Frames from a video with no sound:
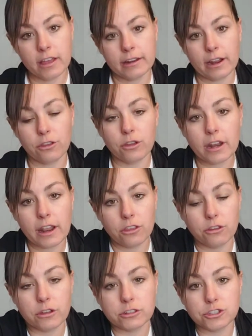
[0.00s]
Now
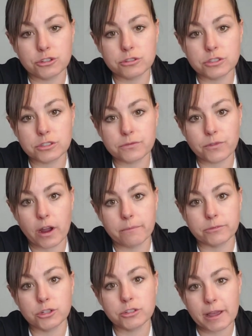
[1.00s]
you can choose from
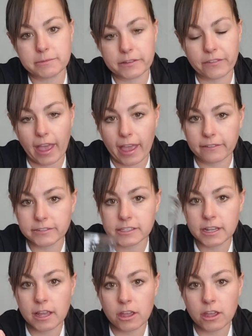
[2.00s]
2 types of caves.